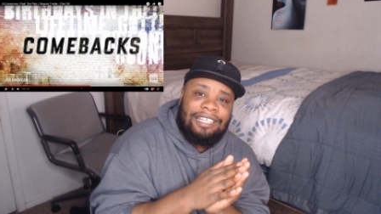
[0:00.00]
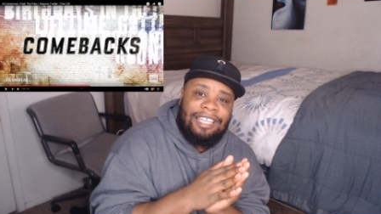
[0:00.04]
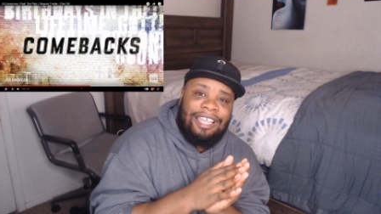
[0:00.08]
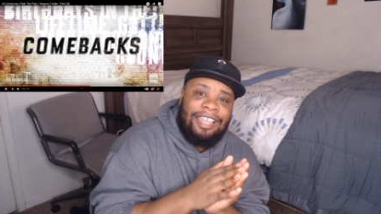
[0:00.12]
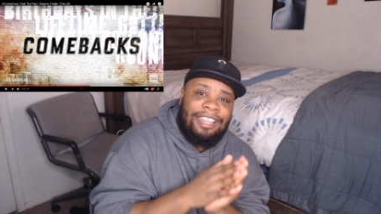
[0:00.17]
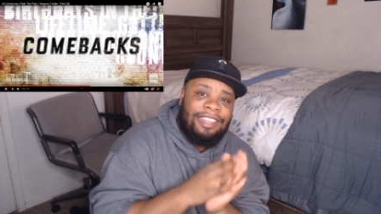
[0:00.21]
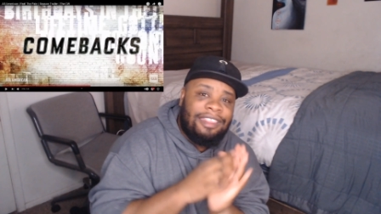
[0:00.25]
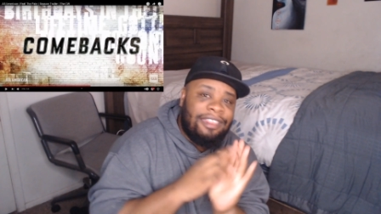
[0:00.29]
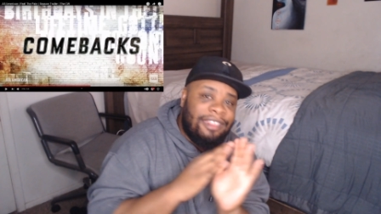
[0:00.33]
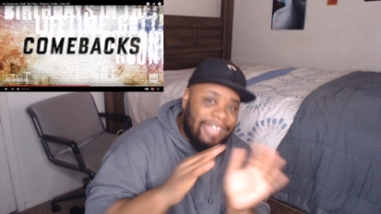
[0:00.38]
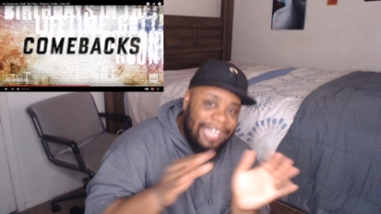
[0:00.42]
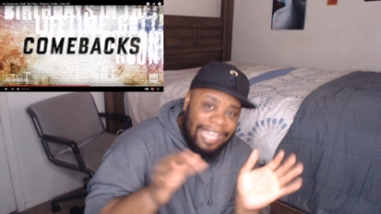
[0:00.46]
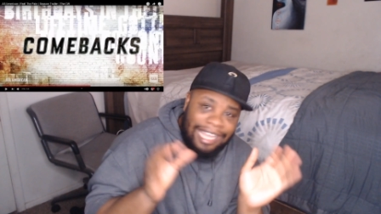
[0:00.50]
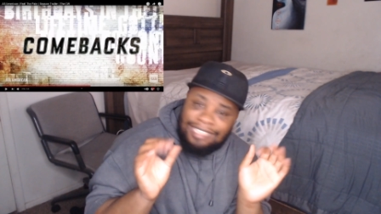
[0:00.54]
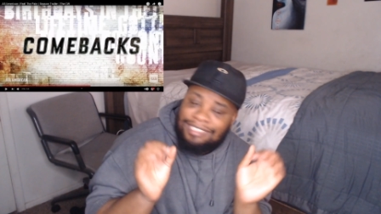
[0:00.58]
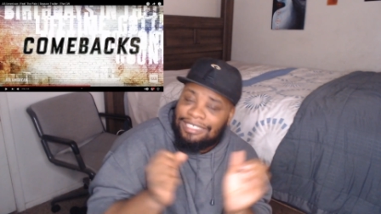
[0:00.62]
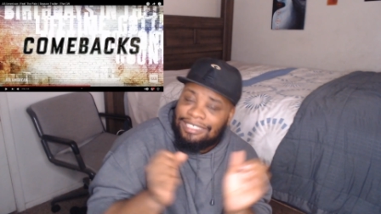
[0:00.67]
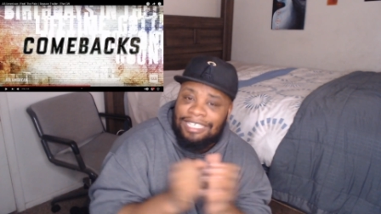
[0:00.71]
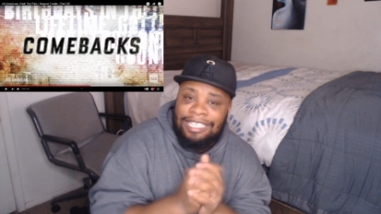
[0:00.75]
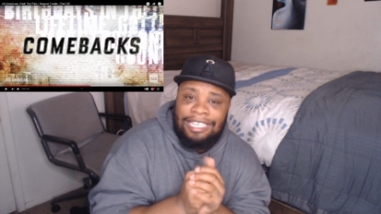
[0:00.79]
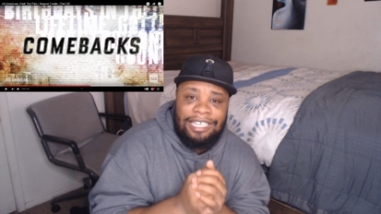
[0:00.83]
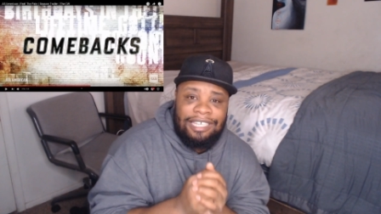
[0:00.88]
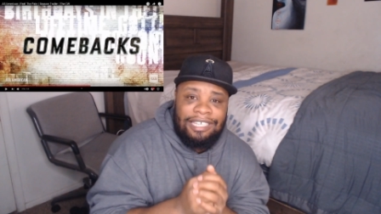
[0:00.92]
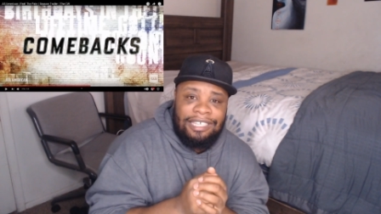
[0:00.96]
That's
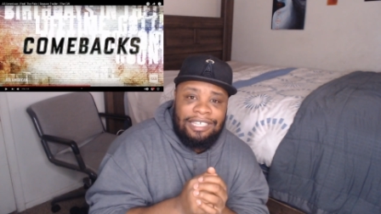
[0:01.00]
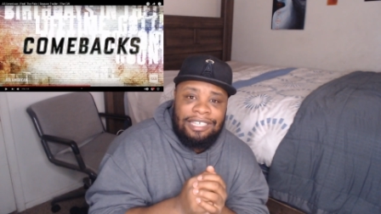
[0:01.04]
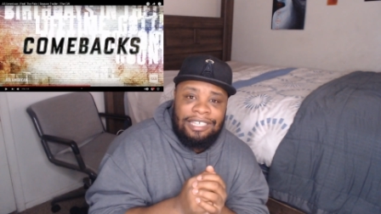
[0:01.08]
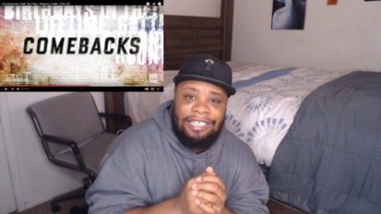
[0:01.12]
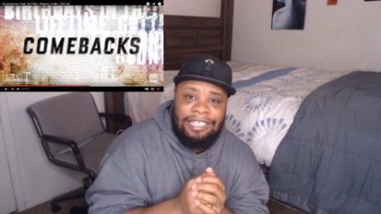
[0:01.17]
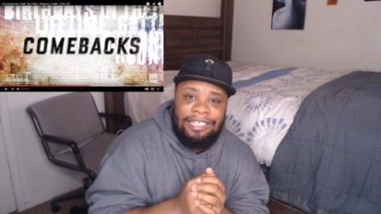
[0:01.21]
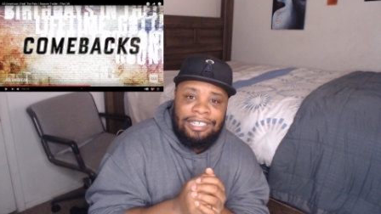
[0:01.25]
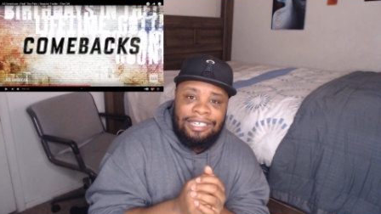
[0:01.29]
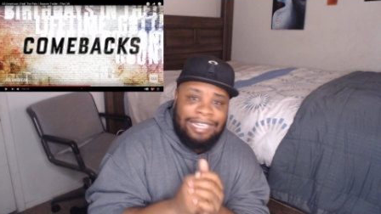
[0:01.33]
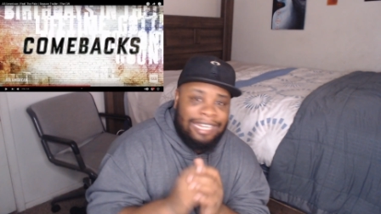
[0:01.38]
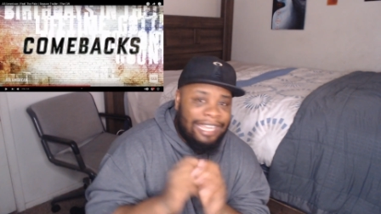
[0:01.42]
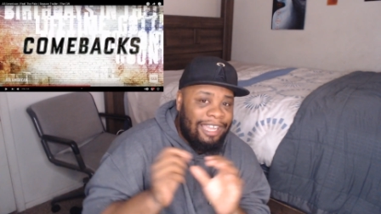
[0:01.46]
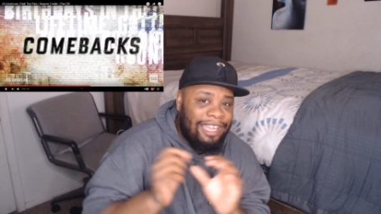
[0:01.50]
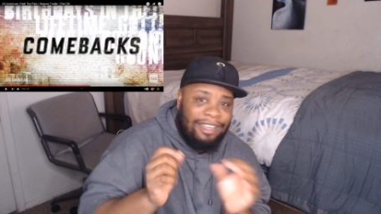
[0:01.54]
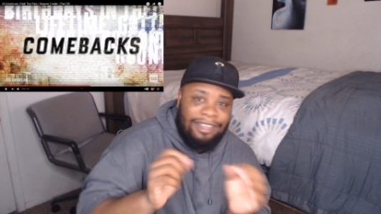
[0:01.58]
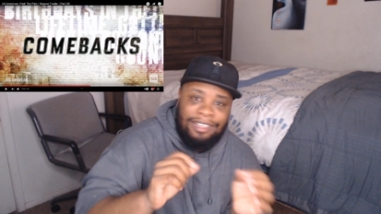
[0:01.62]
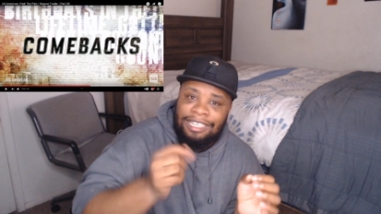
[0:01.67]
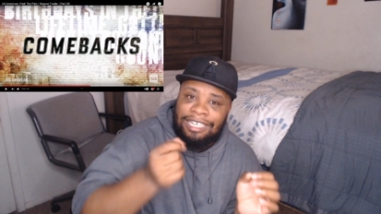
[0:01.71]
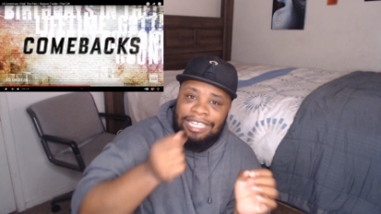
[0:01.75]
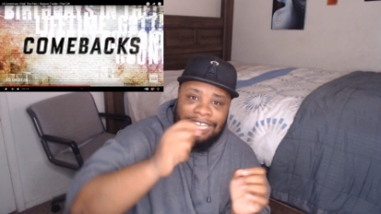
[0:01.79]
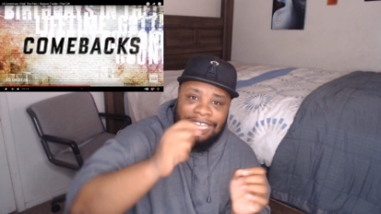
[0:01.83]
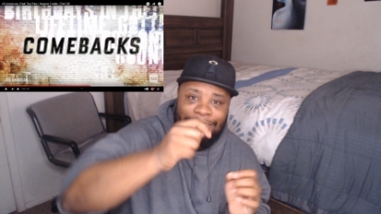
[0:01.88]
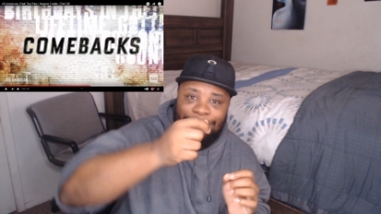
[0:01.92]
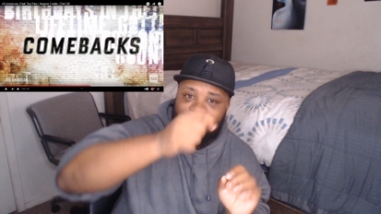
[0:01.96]
it. Now
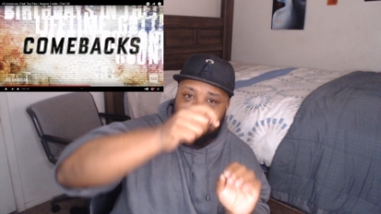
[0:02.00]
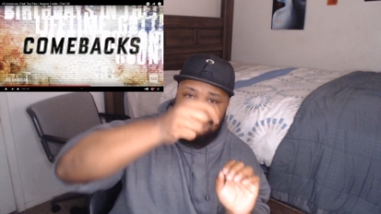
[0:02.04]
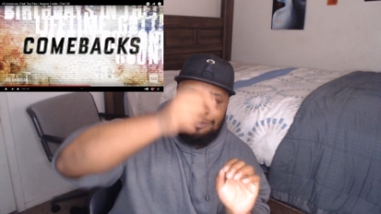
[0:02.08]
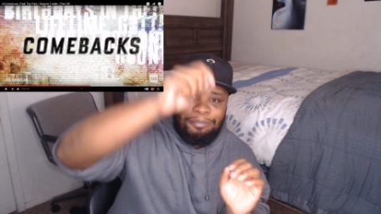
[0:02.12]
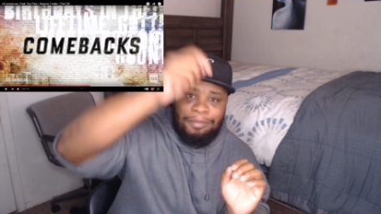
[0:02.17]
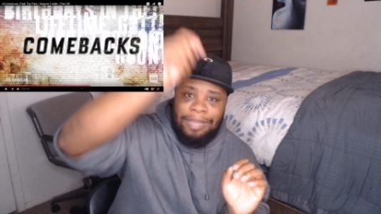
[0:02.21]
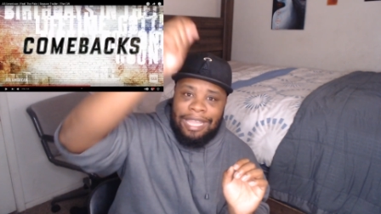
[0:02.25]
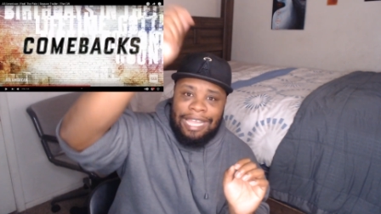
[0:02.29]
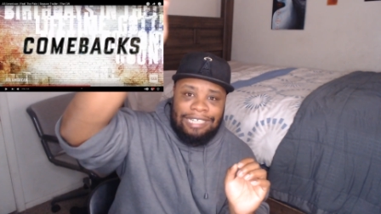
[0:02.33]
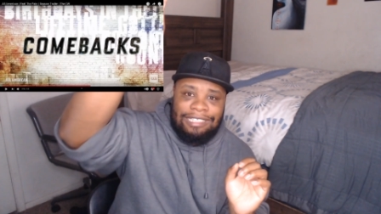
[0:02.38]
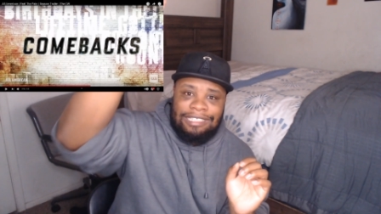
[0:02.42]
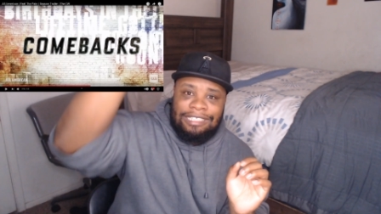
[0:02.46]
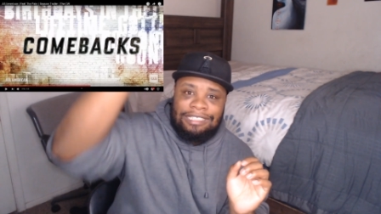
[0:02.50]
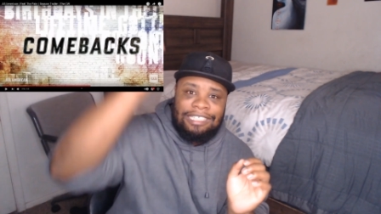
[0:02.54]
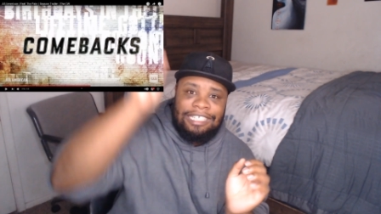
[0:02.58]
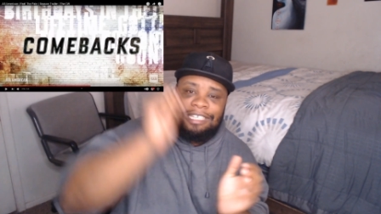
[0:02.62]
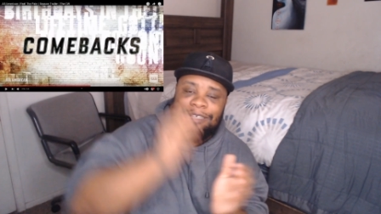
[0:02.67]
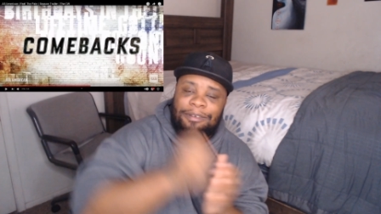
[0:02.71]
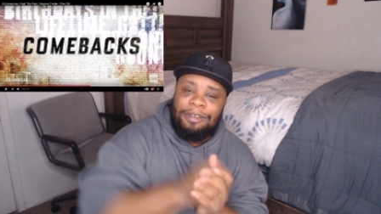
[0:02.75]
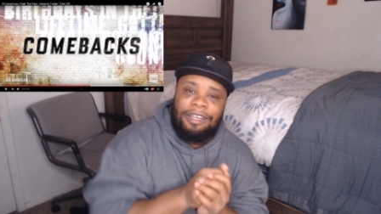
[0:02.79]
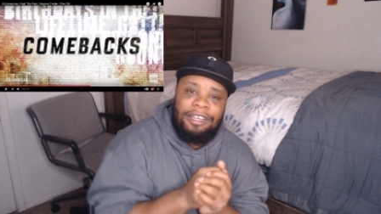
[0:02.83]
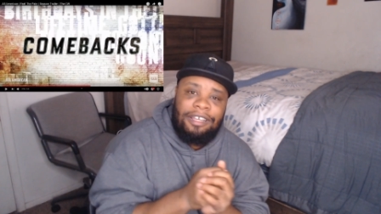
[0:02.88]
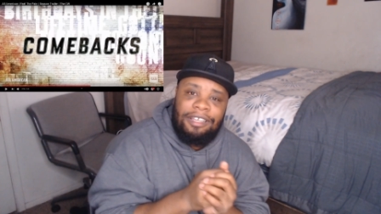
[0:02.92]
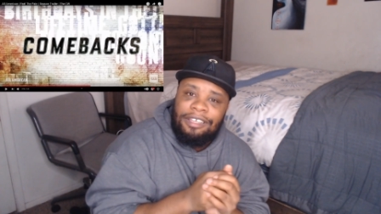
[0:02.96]
Liv is magically
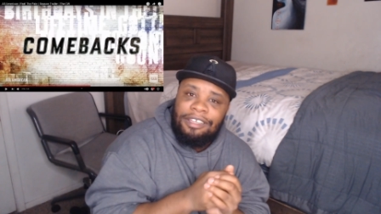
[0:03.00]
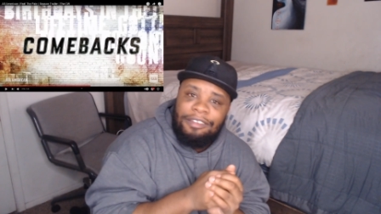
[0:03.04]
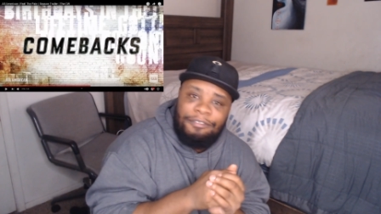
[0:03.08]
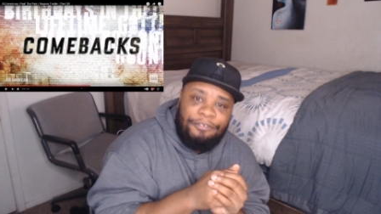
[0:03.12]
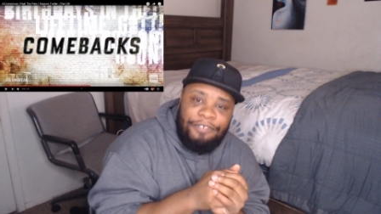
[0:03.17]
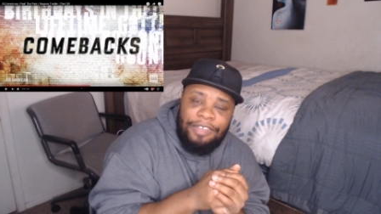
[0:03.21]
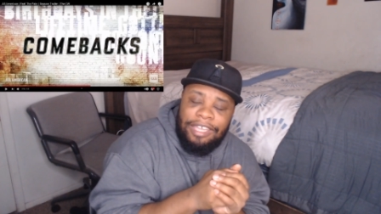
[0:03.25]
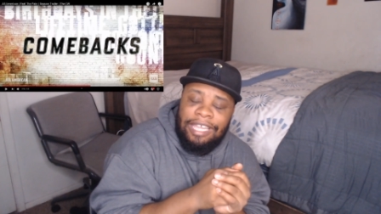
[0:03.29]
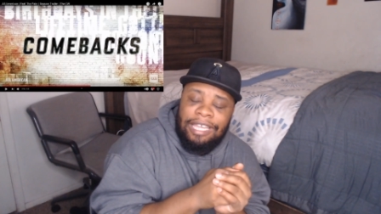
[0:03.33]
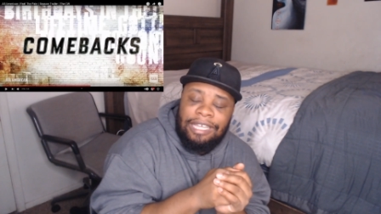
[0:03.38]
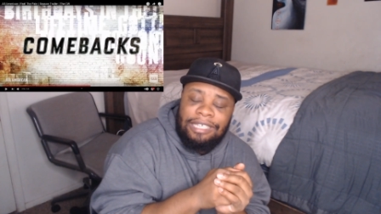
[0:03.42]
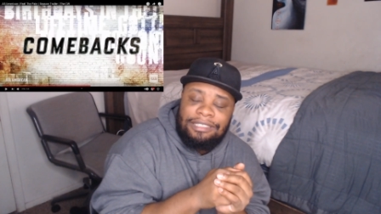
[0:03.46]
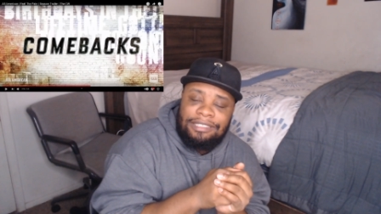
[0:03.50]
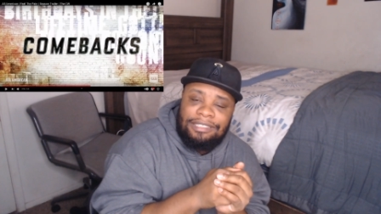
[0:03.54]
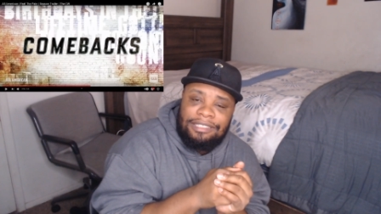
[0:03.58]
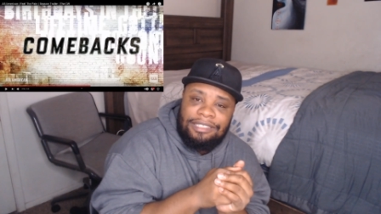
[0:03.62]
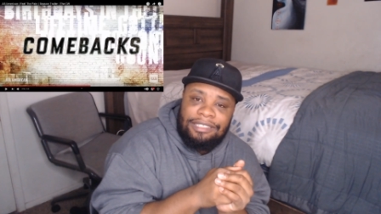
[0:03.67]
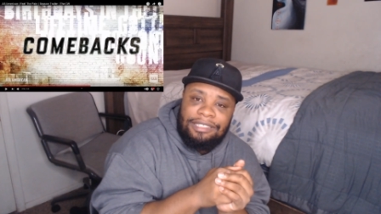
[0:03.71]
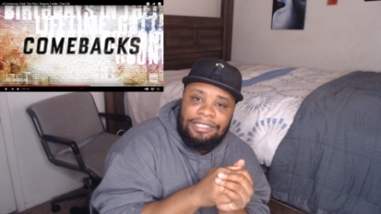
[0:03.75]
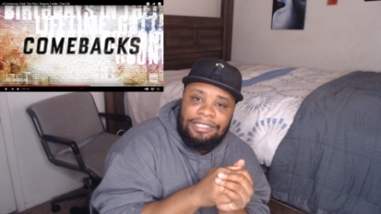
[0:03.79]
fixed.